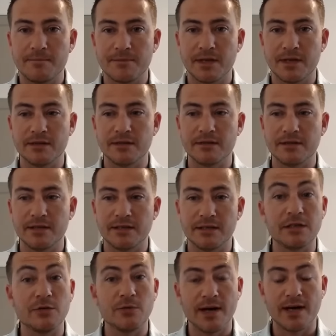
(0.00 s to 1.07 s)
in the
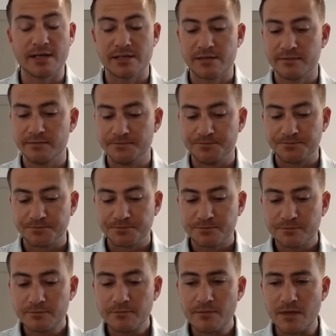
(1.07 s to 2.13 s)
US.
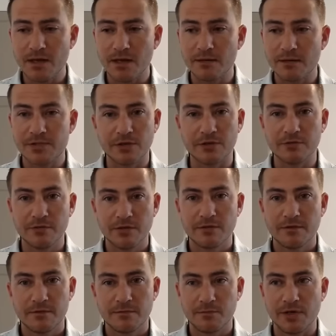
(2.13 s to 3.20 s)
So
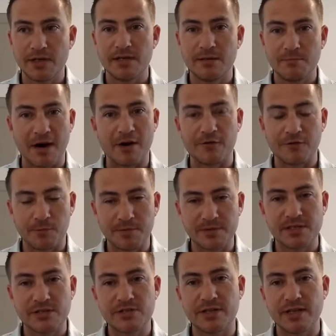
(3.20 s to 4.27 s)
pretty powerful
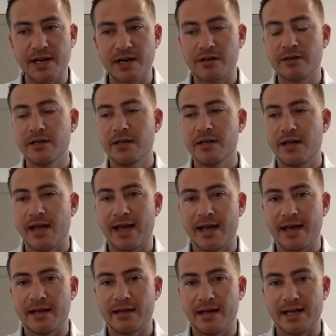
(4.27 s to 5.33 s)
position there.
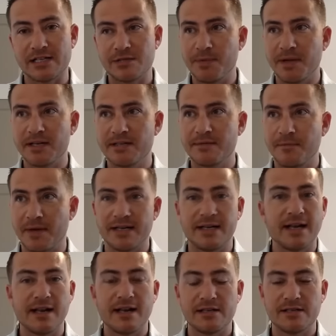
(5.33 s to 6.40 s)
And I spent my
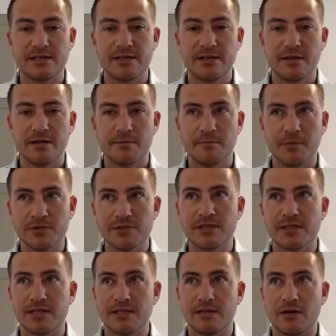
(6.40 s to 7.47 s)
days
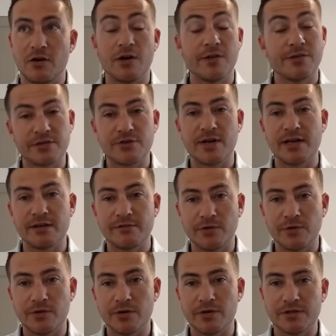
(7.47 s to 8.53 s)
mostly on the trading
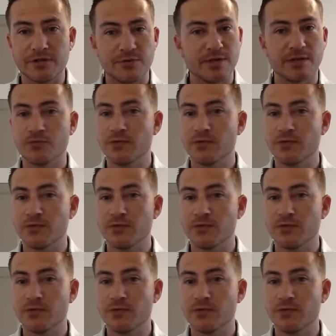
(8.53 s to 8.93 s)
floor doing